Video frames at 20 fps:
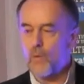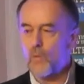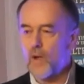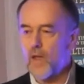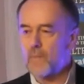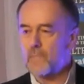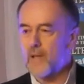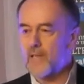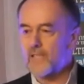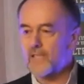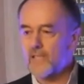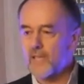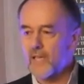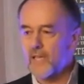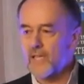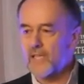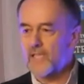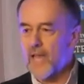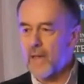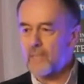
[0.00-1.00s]
We
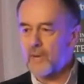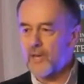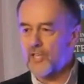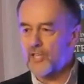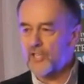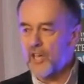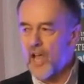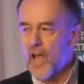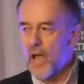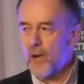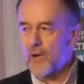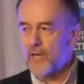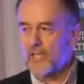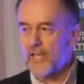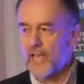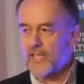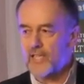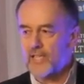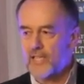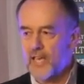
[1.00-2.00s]
must establish our
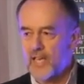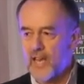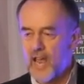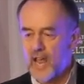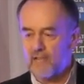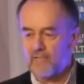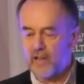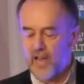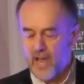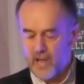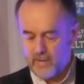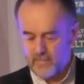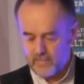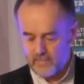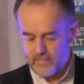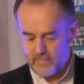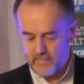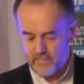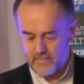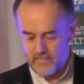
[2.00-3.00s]
destinaria,